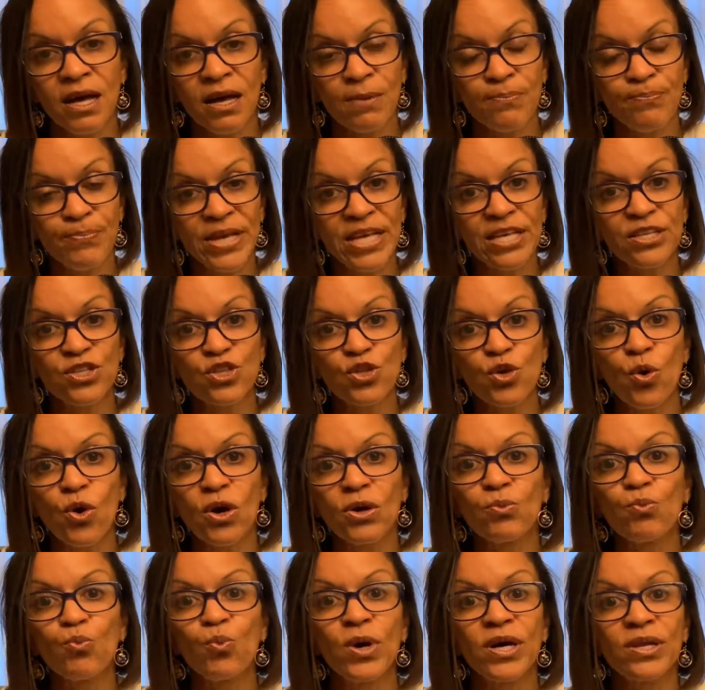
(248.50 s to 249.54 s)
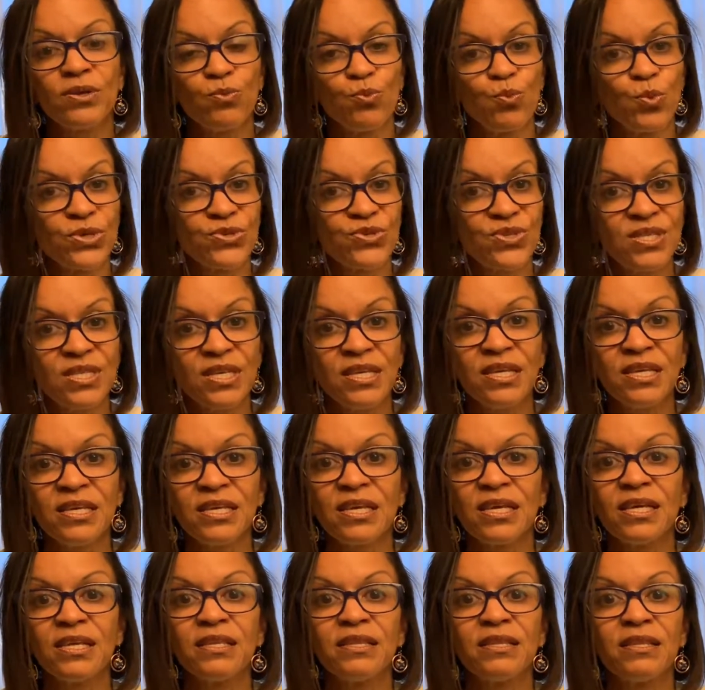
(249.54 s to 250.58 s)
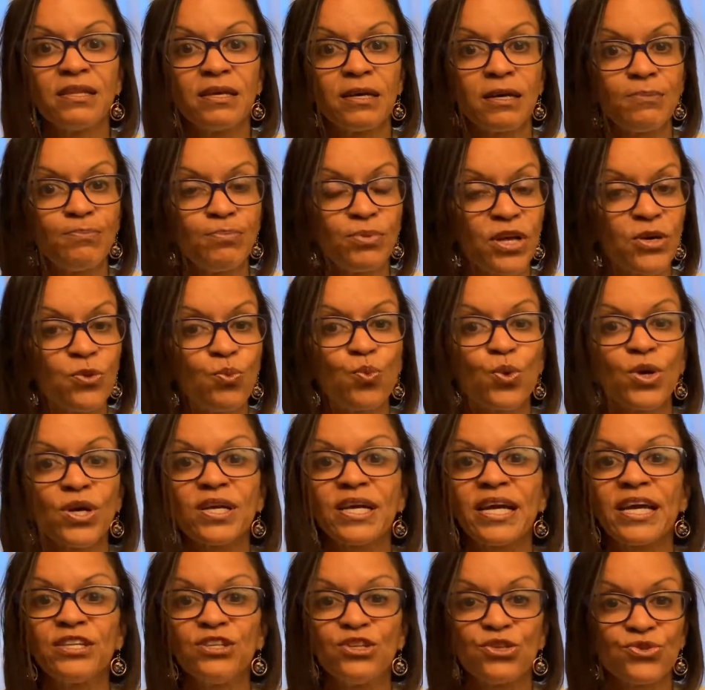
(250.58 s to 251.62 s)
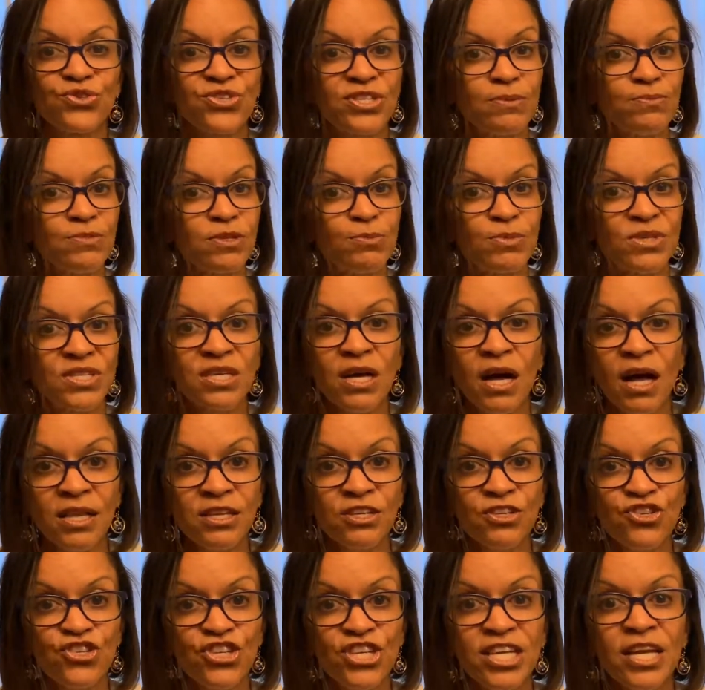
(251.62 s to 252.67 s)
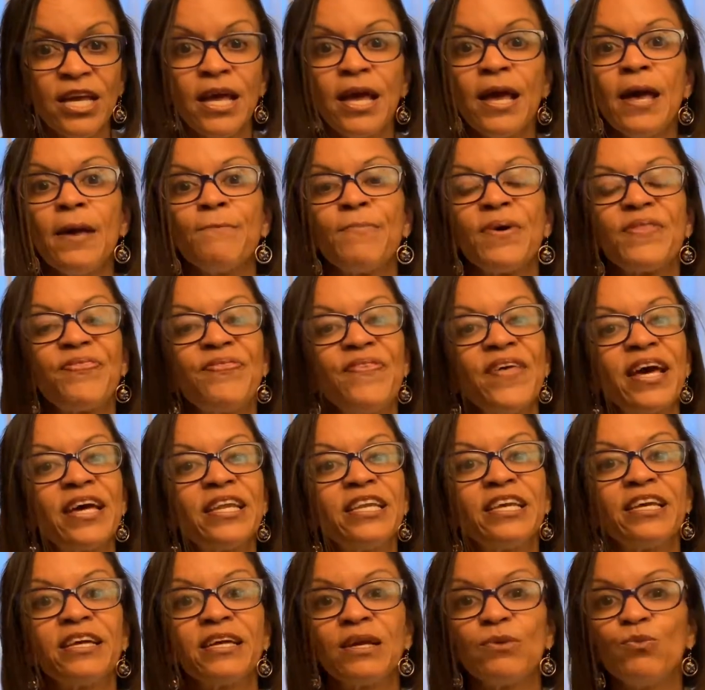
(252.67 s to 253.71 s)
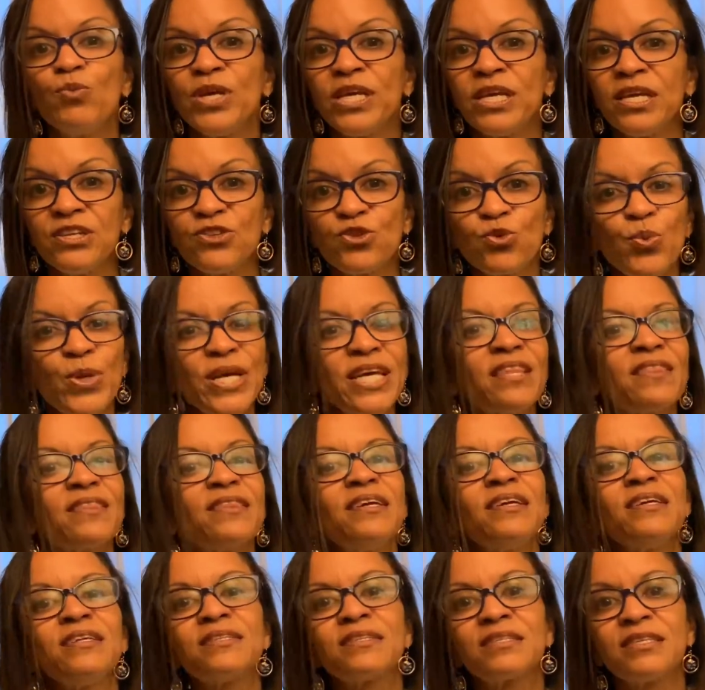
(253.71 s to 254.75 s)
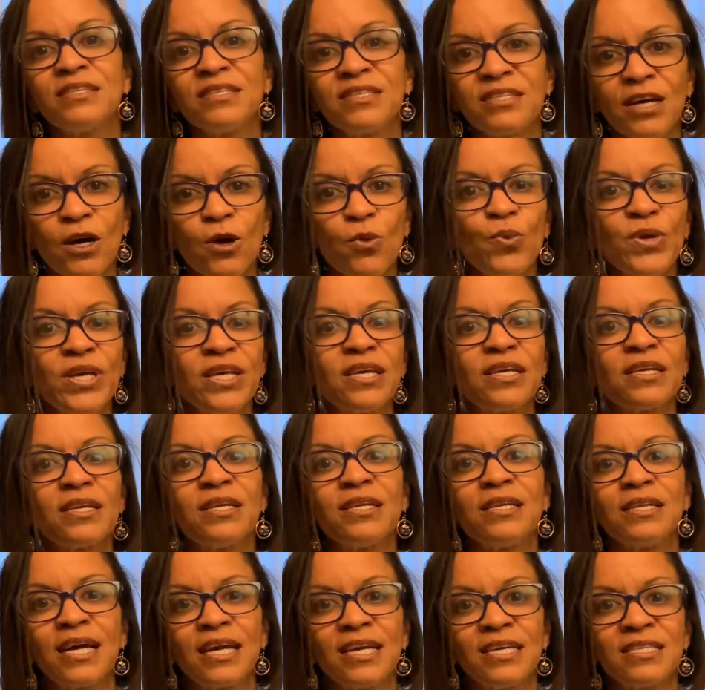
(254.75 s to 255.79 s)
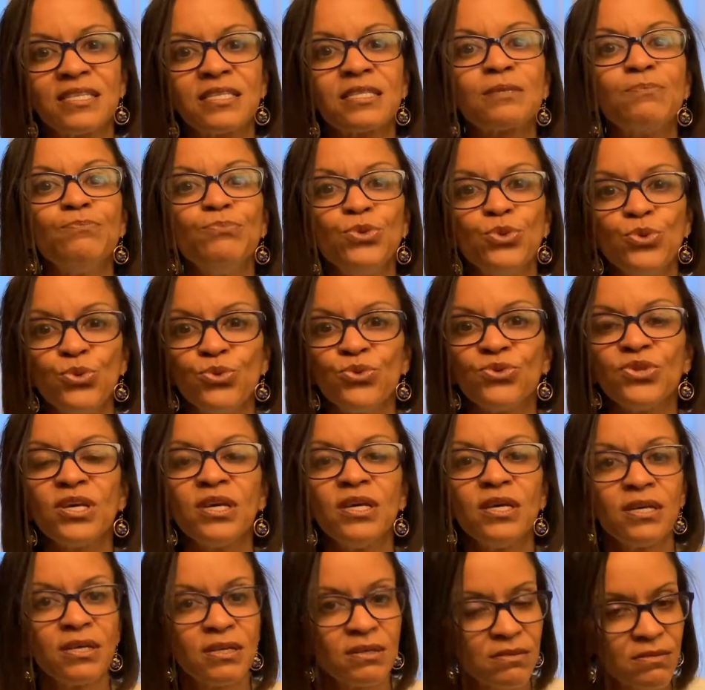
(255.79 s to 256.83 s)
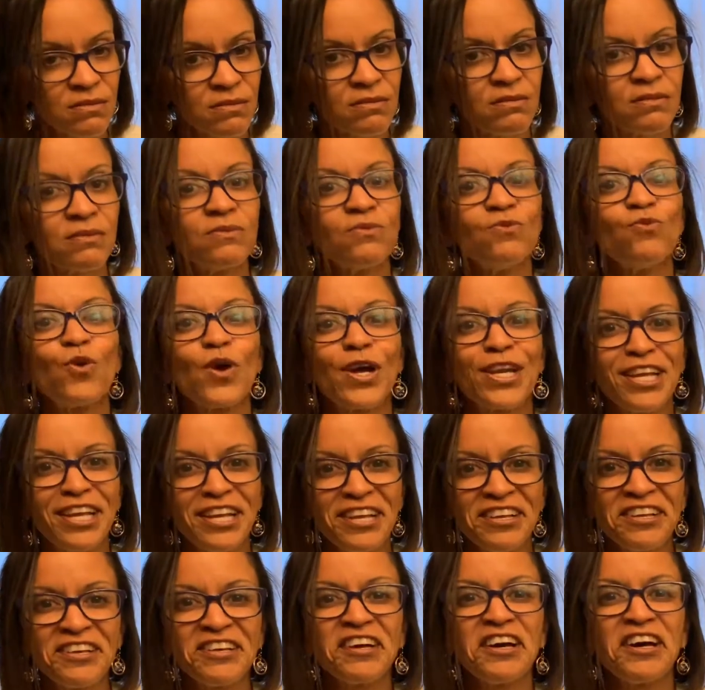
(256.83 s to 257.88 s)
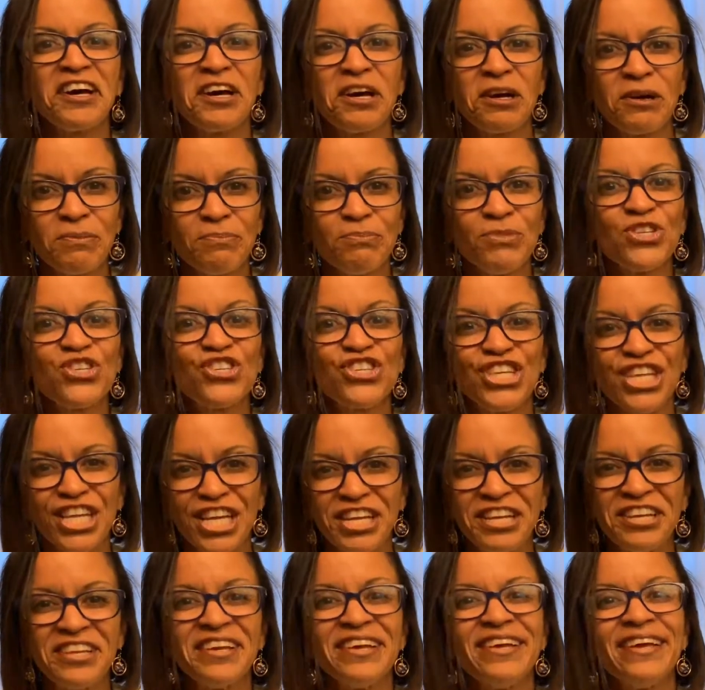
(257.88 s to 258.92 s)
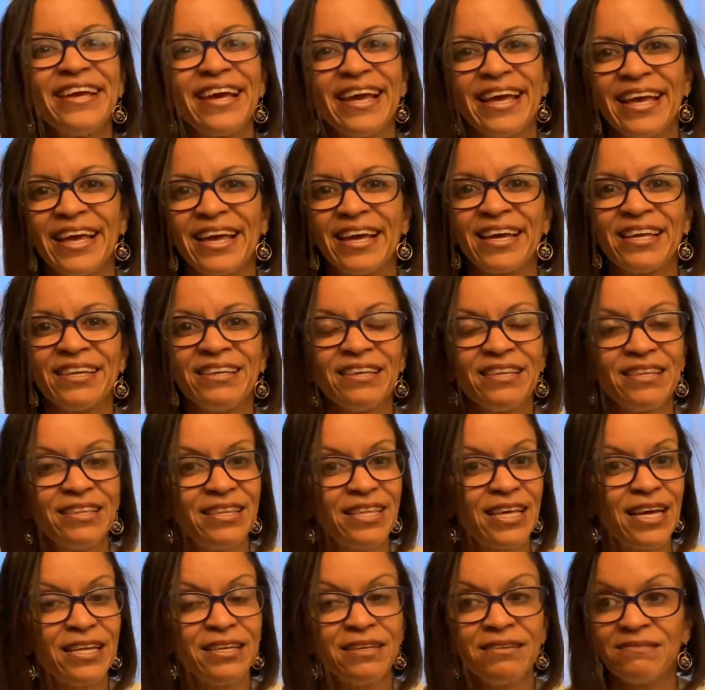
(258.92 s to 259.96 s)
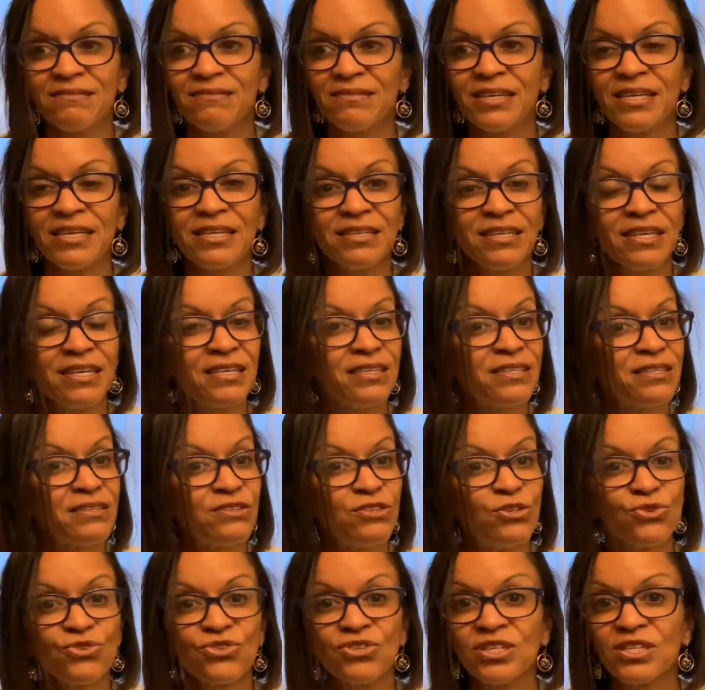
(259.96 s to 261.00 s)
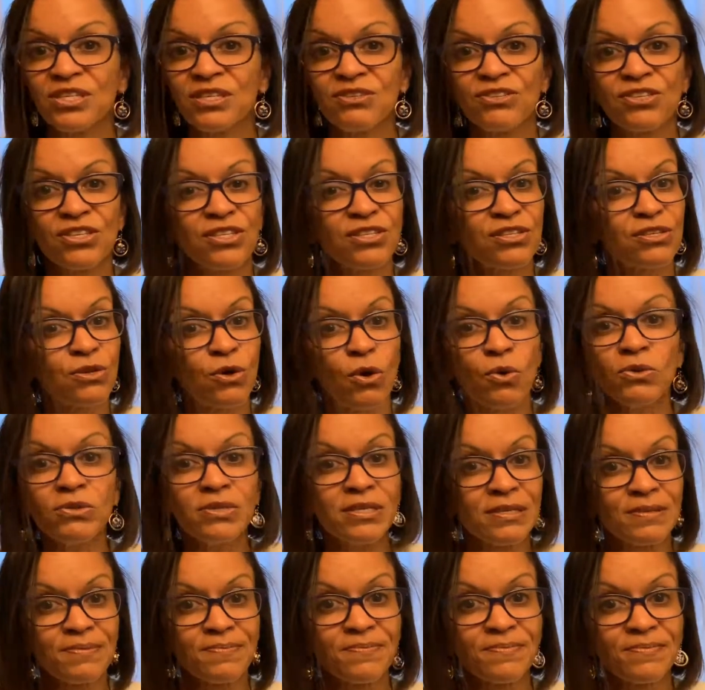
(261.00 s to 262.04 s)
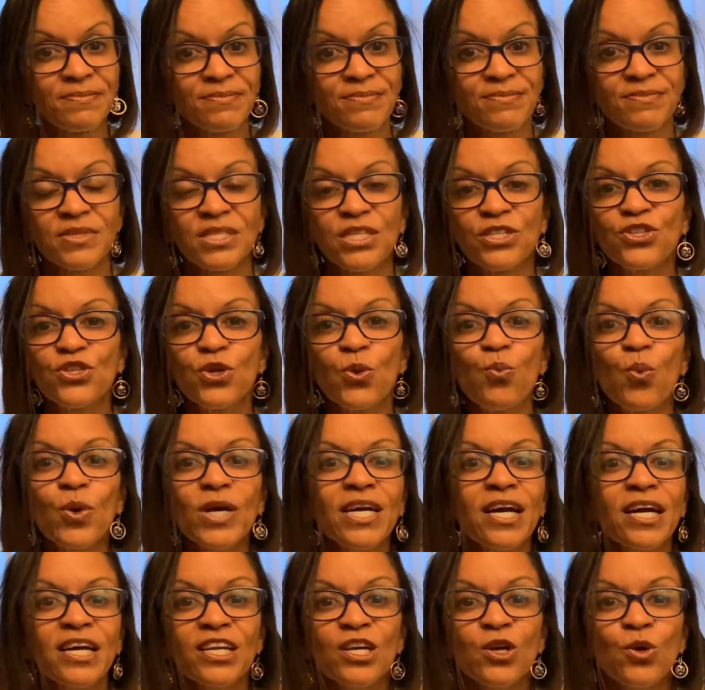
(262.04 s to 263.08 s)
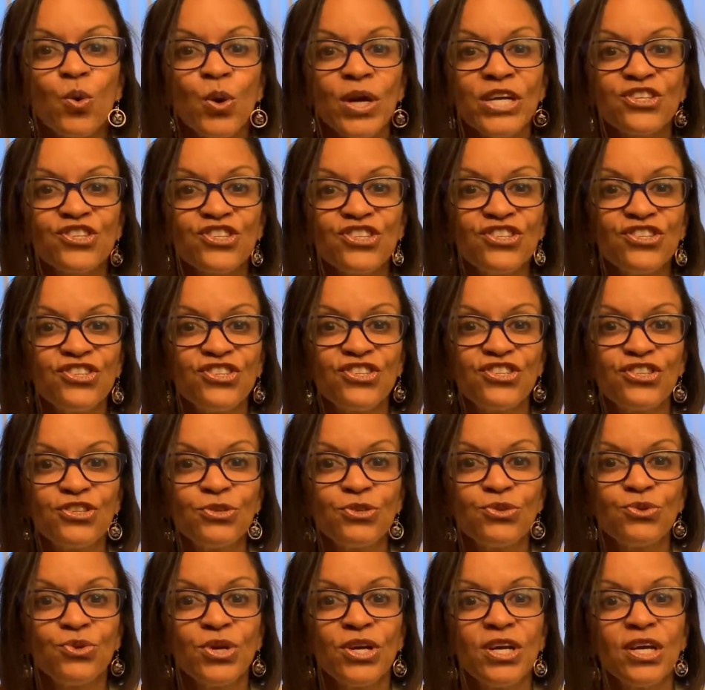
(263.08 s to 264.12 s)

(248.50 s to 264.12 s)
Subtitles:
based on what we're seeing in the blood work and your symptomatology. But then we tweak things until we get a nice, smooth running machine, and then it's usually just golden. So what kind of questions do